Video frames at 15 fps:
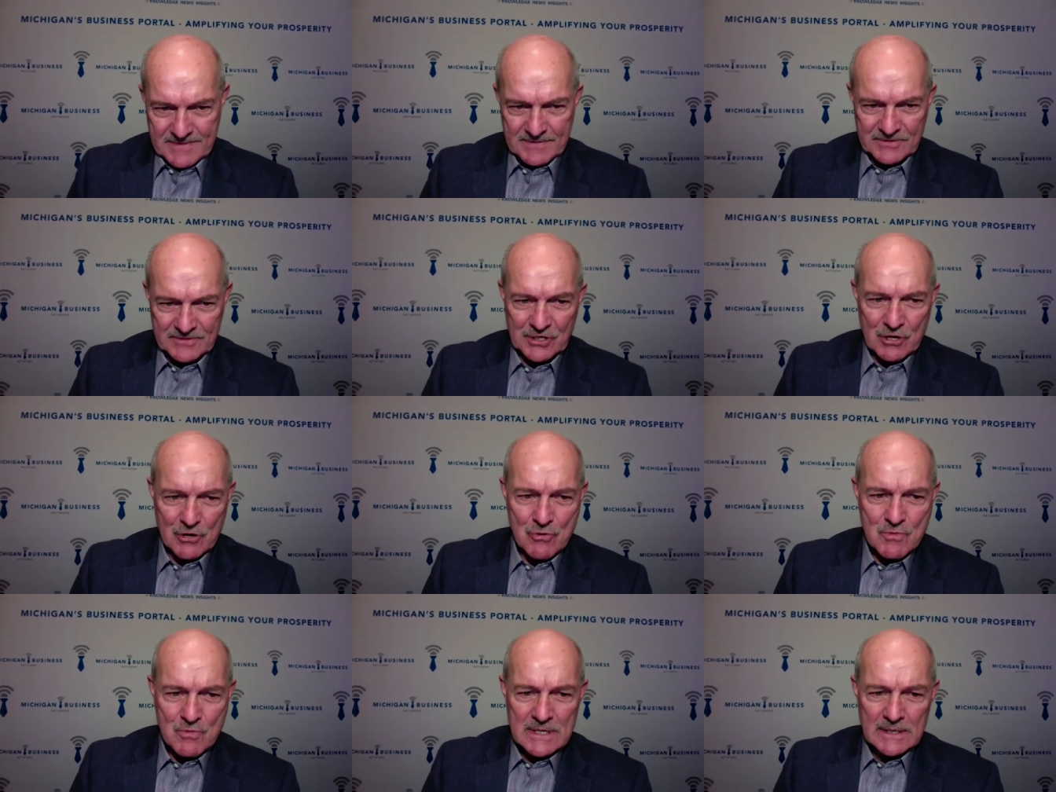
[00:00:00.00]

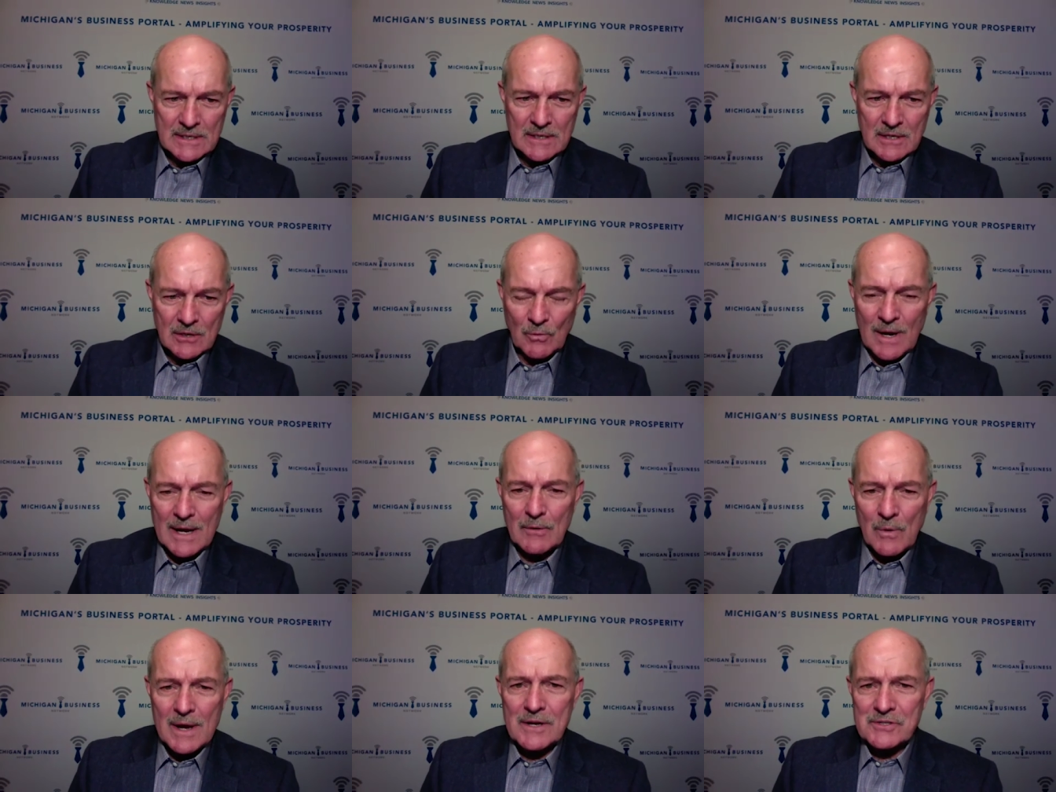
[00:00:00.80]
So, why,
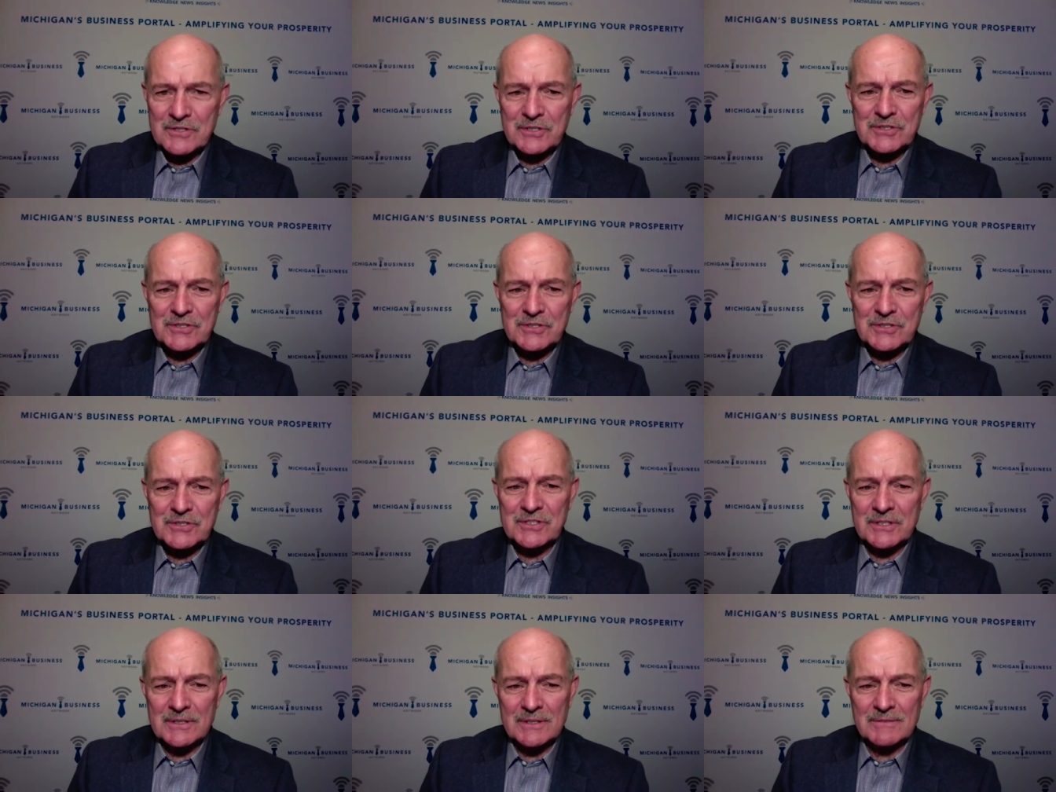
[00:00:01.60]
why is this
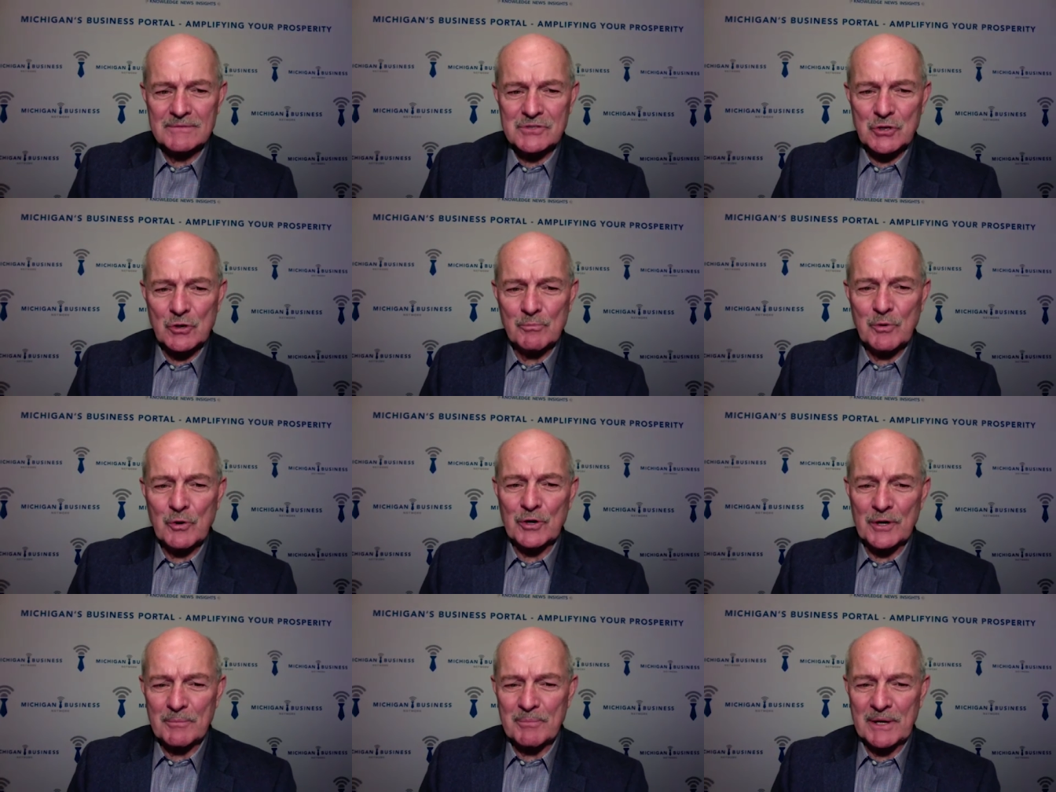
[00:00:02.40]
uh, so important
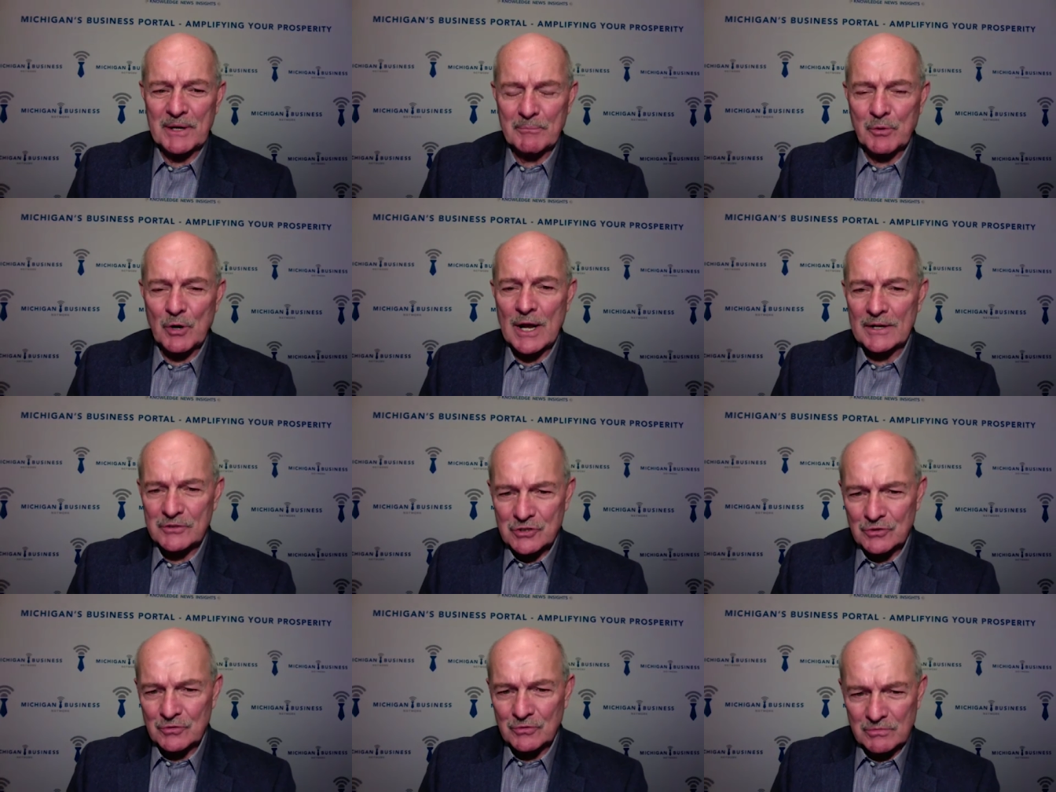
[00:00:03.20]
to be brought
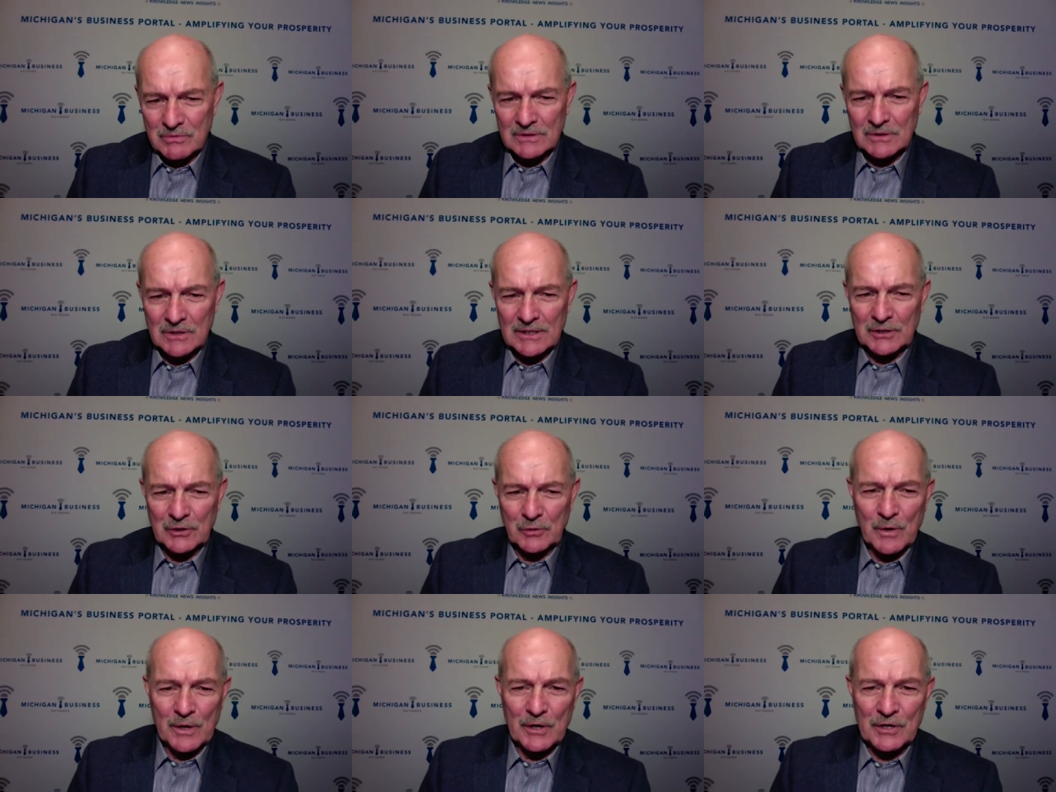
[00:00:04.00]
to uh, an
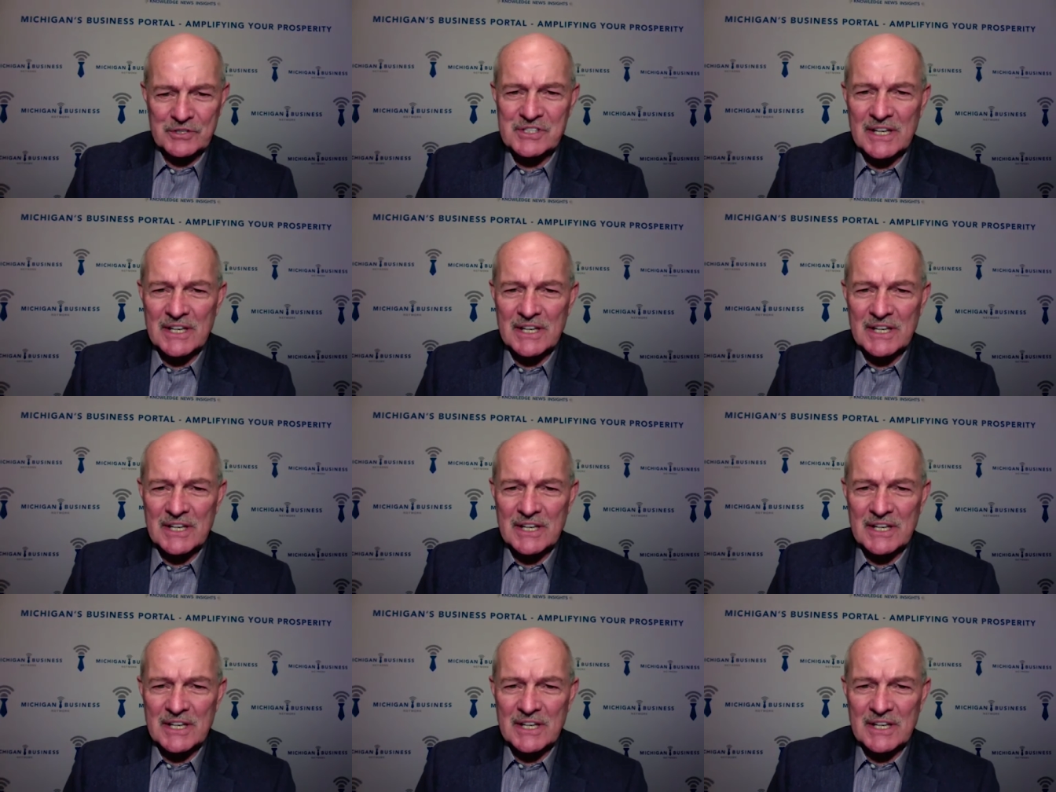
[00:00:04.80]
awareness